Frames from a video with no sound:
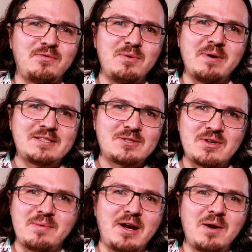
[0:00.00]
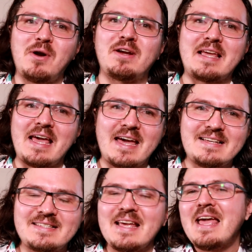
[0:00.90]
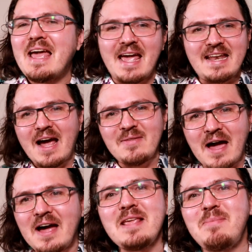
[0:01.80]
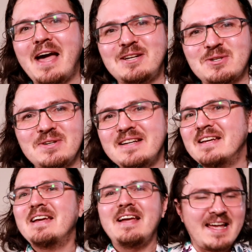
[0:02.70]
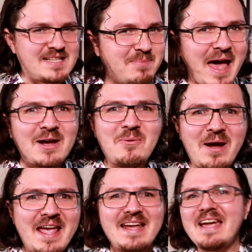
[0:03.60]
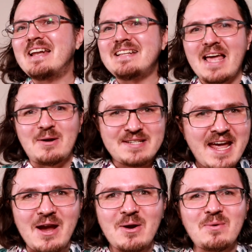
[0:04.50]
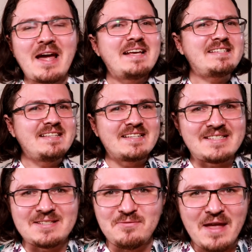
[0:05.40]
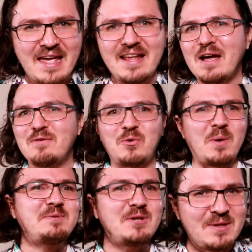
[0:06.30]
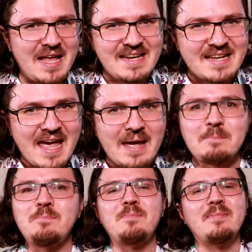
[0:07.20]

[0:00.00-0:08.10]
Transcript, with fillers: a few months during the bear market, guys. And now the honey badger, it's back awake and it is out terrorizing the savannah of cryptoland again.